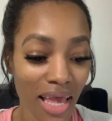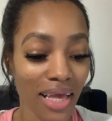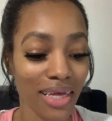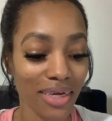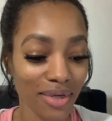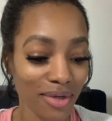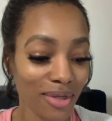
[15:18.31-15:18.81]

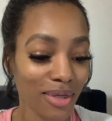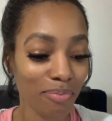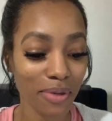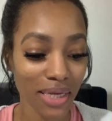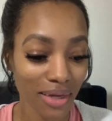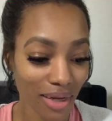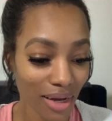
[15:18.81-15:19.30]
could
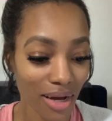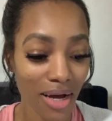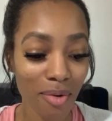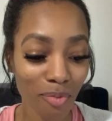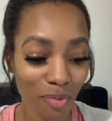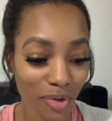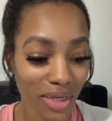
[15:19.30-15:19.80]

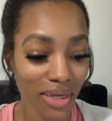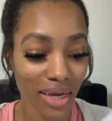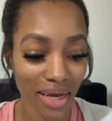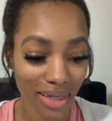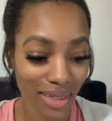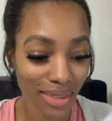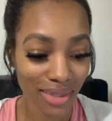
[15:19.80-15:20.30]
become
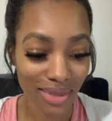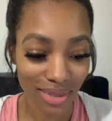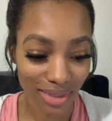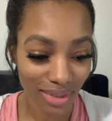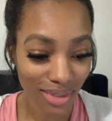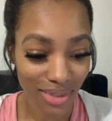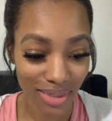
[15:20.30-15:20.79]

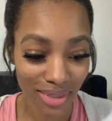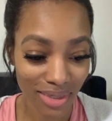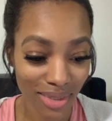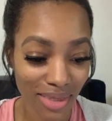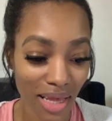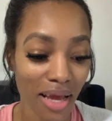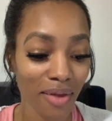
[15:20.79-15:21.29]
realities.